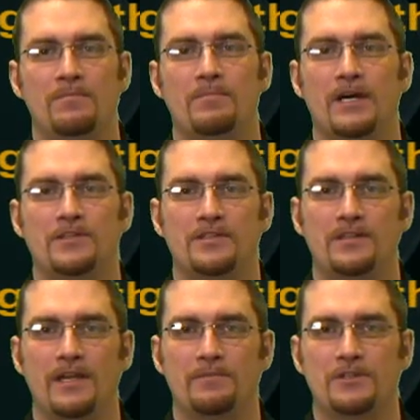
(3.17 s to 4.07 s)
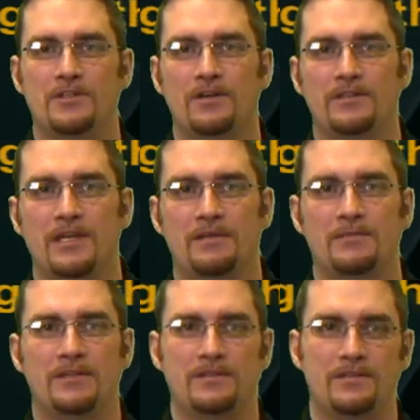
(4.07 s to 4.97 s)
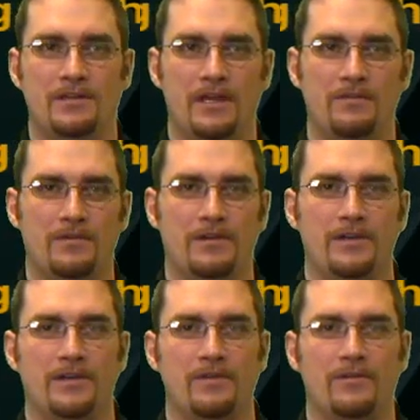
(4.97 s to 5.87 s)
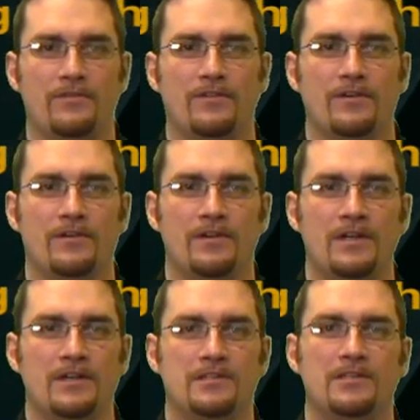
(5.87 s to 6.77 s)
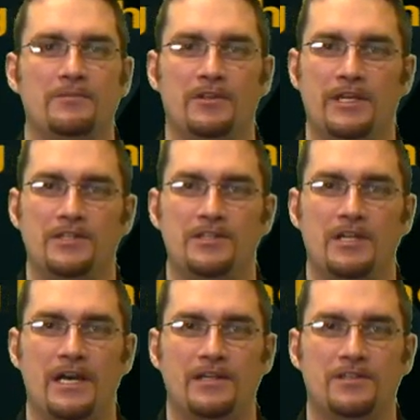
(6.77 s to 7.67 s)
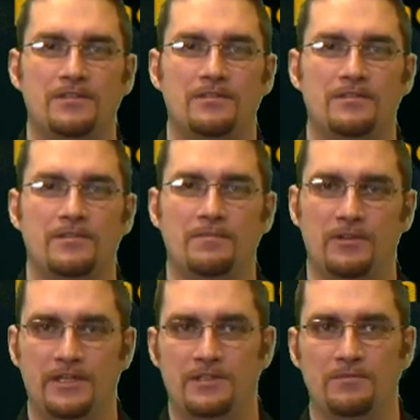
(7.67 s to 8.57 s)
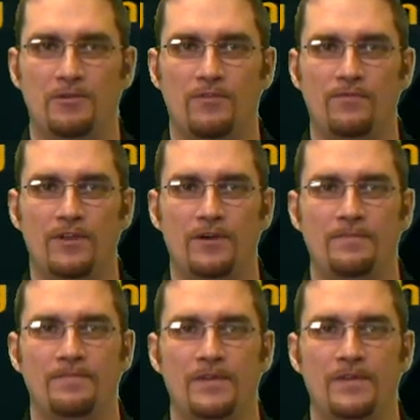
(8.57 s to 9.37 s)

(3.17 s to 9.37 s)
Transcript: My name is Shawn Gedman and today we're going to go over simulation action, simulation Moldflow,